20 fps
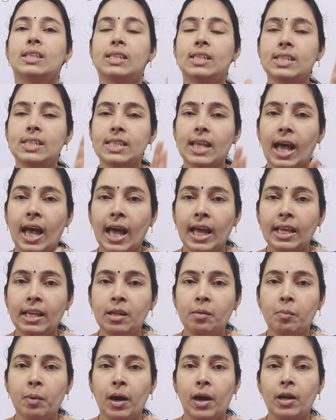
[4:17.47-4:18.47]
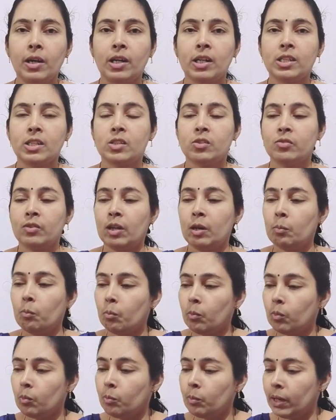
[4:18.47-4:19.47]
these antibiotics will
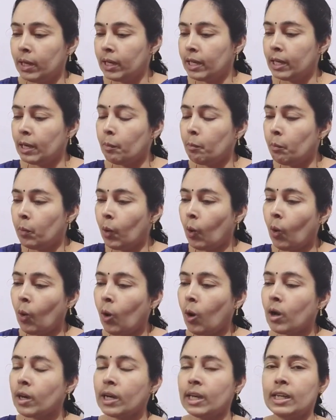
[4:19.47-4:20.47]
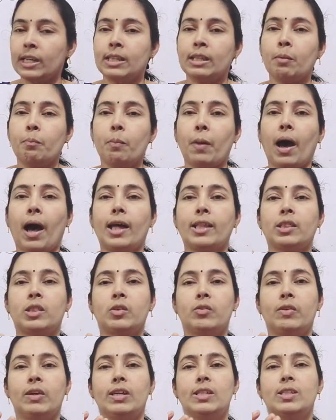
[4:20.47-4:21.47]
make a block in the
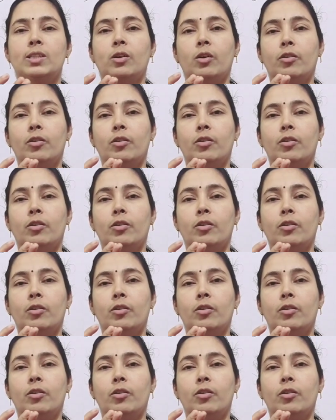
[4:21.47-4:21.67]
pathways